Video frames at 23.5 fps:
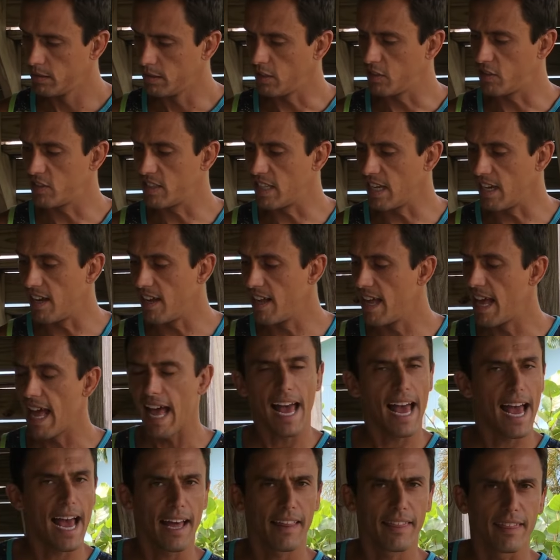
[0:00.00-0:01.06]
This is the
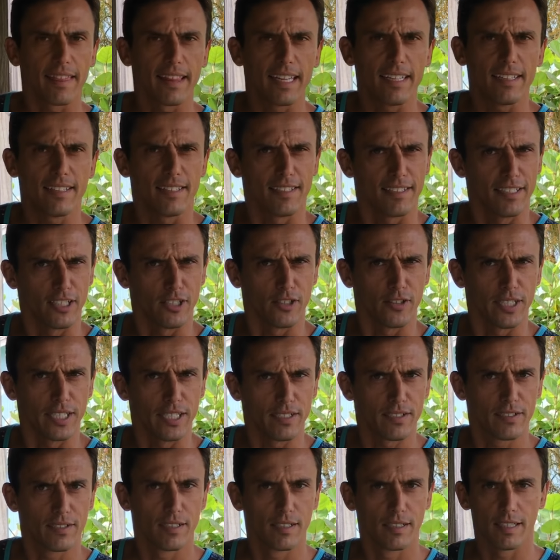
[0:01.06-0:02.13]
Athlete
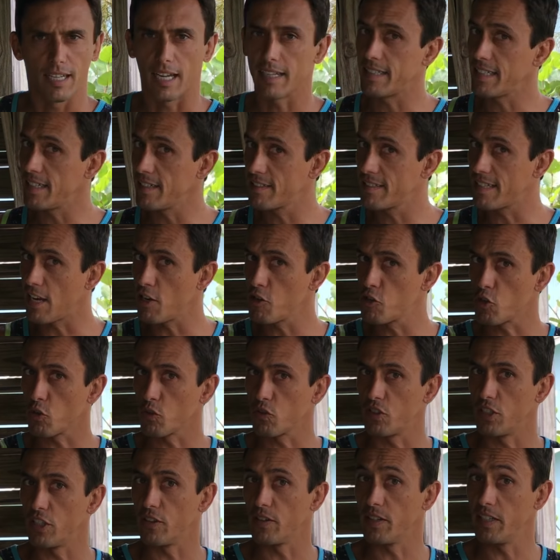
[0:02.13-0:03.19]
Series, not the Essential
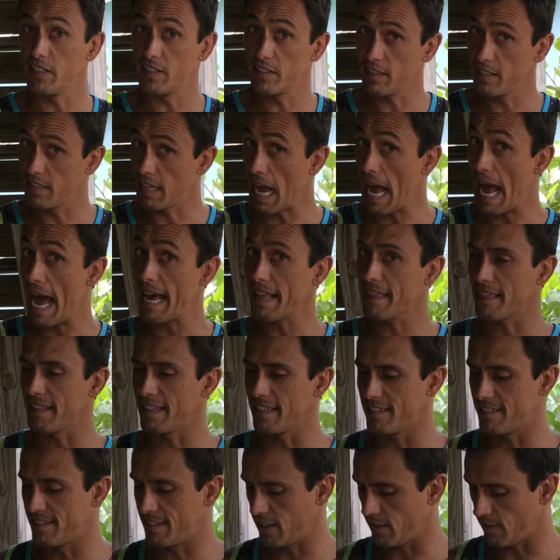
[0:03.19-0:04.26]
Series, the
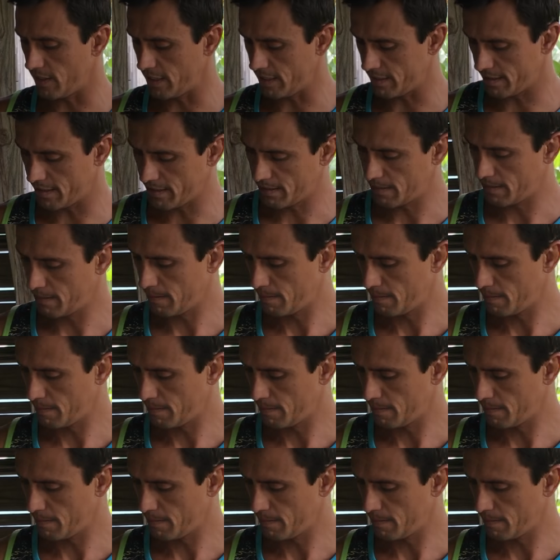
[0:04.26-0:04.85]
Athlete Series.